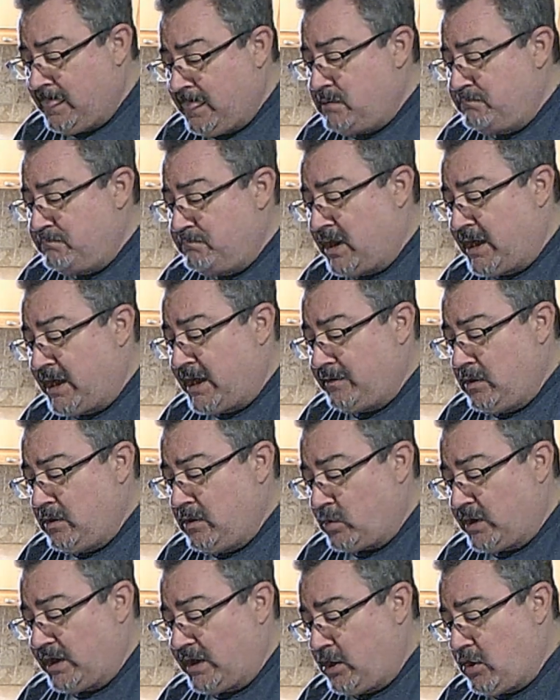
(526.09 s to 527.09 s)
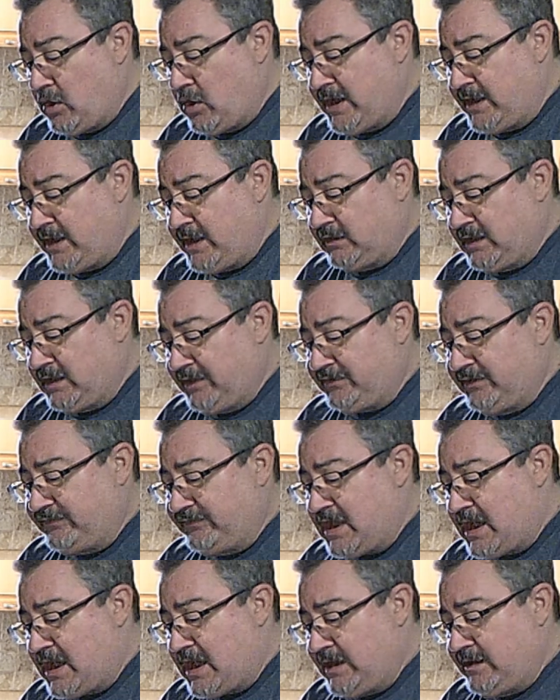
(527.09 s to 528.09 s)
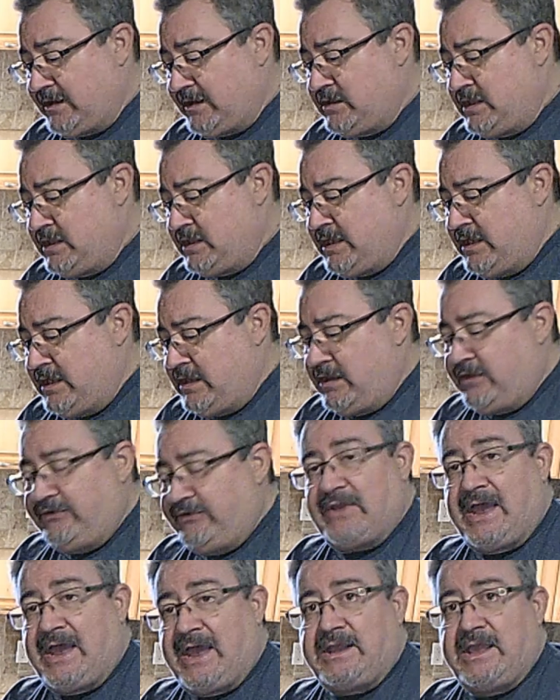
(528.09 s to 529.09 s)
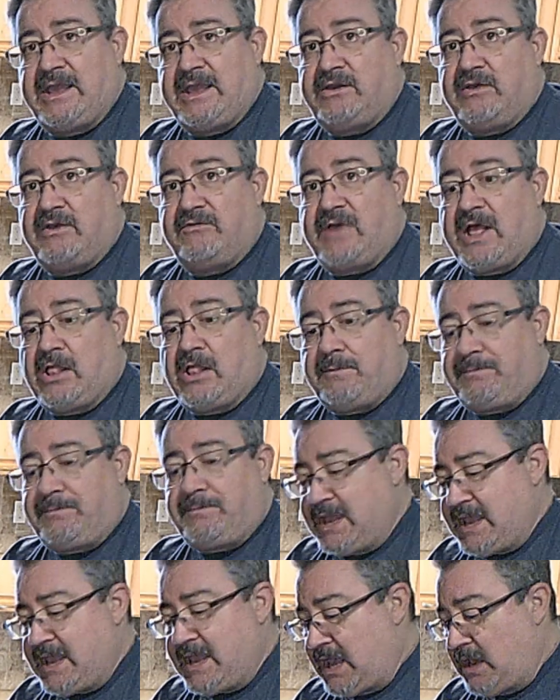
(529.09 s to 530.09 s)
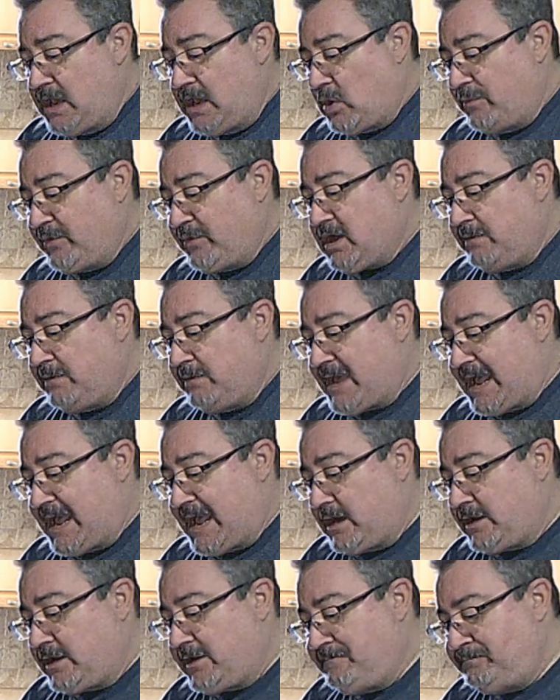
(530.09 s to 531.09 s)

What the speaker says: but we're going to go ahead and let this guy set and develop, and when we come back,